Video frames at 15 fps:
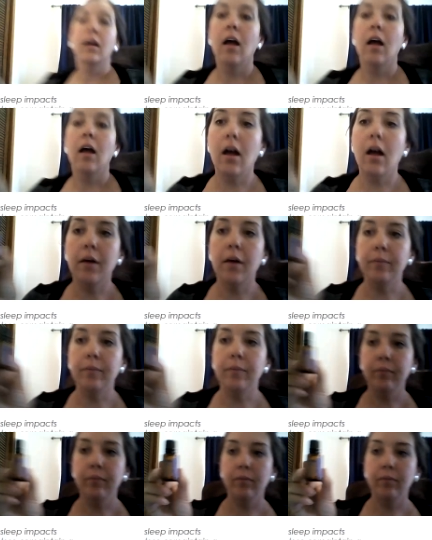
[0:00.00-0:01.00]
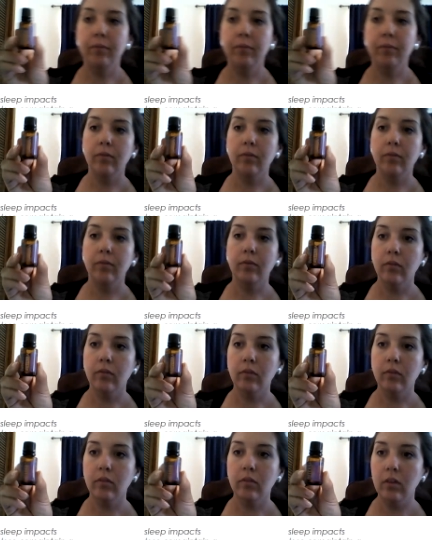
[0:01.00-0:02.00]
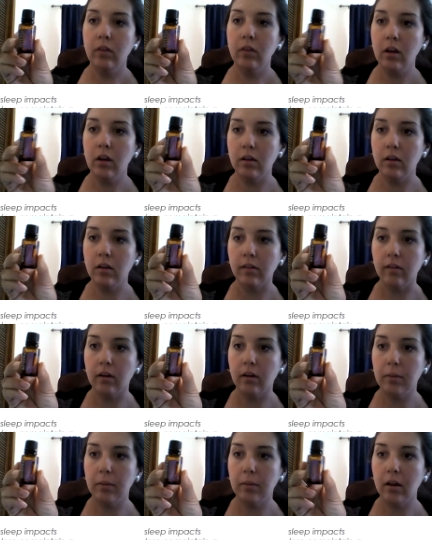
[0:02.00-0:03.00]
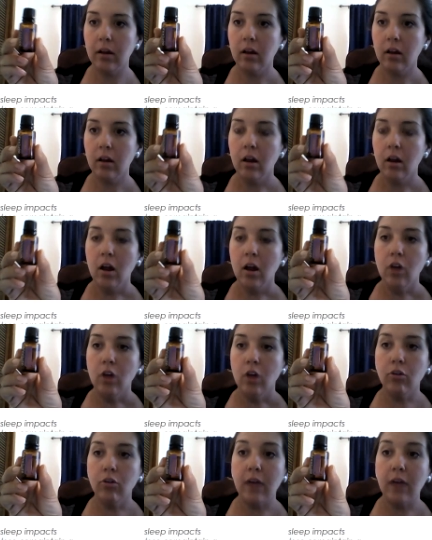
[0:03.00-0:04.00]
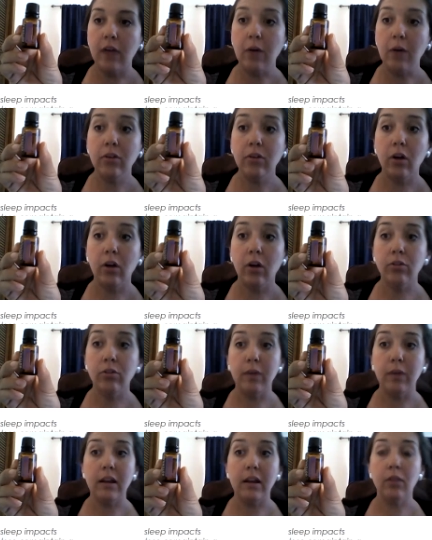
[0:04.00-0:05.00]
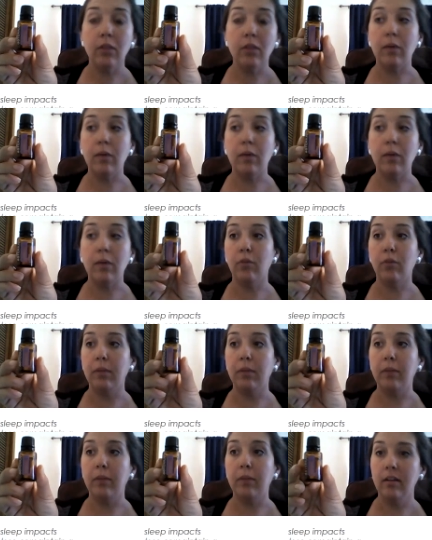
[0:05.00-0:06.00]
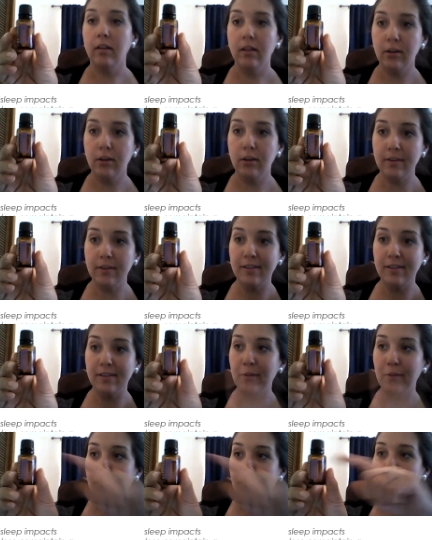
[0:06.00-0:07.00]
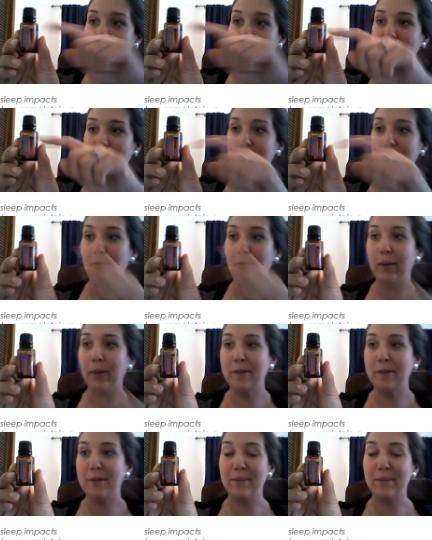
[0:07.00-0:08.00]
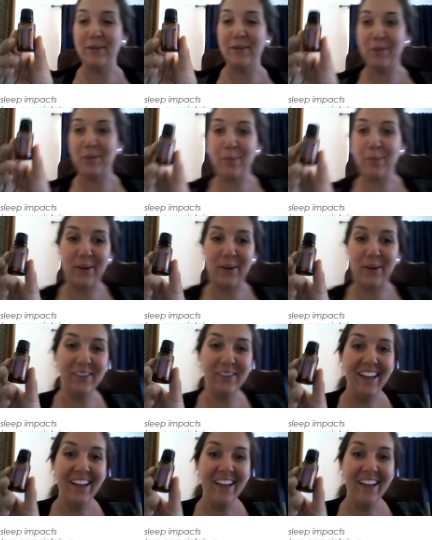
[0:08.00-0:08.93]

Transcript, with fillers: Um, it does a little bit. So now it's called Serenity, the restful blend. You can see we've already used quite a bit of our bottle.